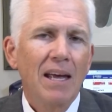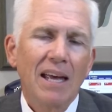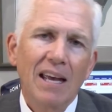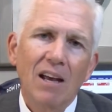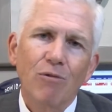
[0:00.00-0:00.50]

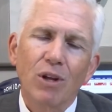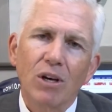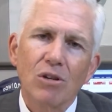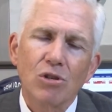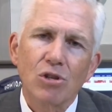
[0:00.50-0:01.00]
If the
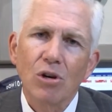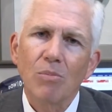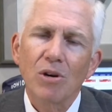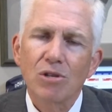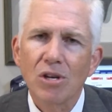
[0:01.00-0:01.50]

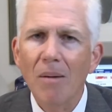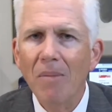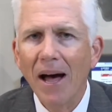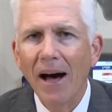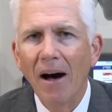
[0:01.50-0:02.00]
consumer
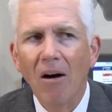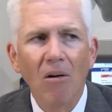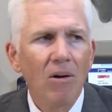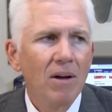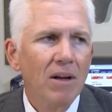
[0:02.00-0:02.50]
somehow
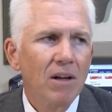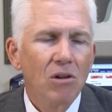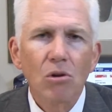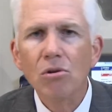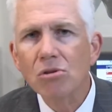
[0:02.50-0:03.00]

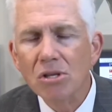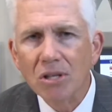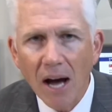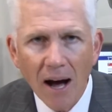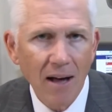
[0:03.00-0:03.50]
loses
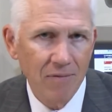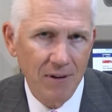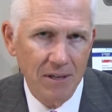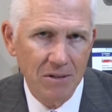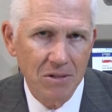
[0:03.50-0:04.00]

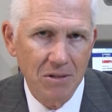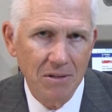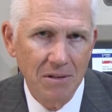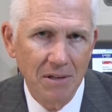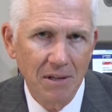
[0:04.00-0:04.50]
confidence
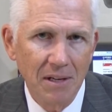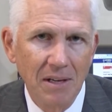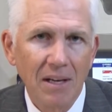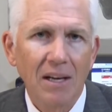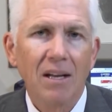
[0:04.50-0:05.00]

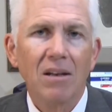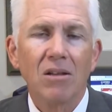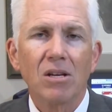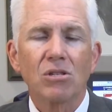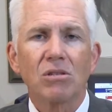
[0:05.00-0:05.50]
in
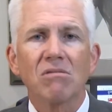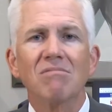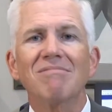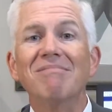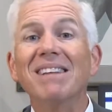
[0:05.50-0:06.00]
this
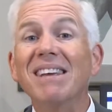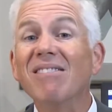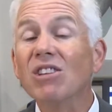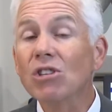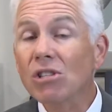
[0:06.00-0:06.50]

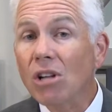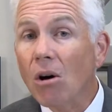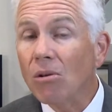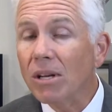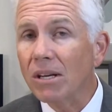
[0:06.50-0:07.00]
even
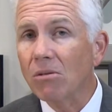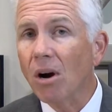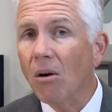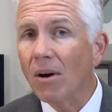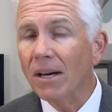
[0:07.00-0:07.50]
slowly
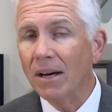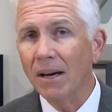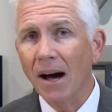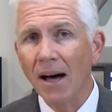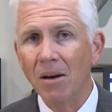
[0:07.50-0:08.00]
growing
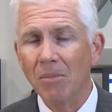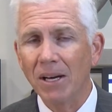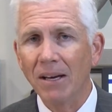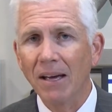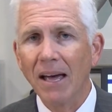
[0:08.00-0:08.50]

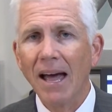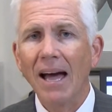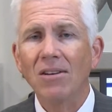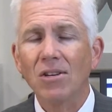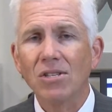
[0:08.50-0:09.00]
economy
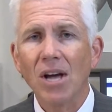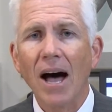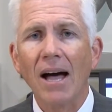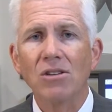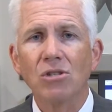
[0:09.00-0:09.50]
and
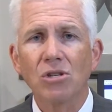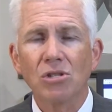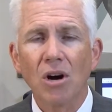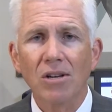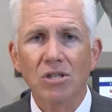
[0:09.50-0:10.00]
decides to
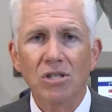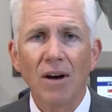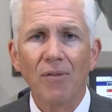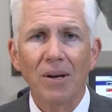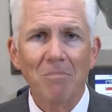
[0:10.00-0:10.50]
start
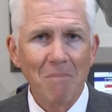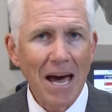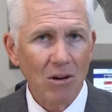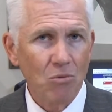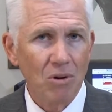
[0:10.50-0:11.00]
stuffing
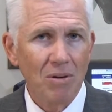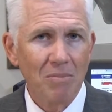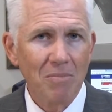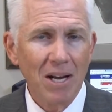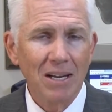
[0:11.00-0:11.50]

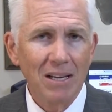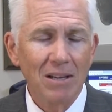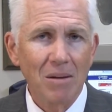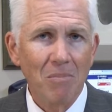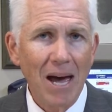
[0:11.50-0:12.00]
money into
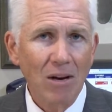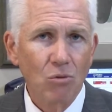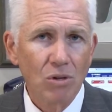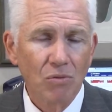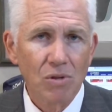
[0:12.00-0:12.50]
the
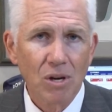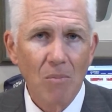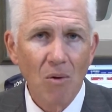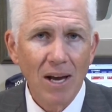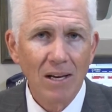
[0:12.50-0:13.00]
mattress for some
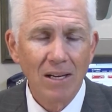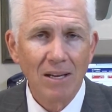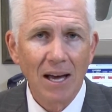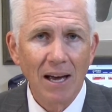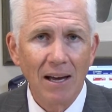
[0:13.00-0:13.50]
rainy
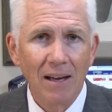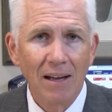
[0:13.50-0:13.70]
day,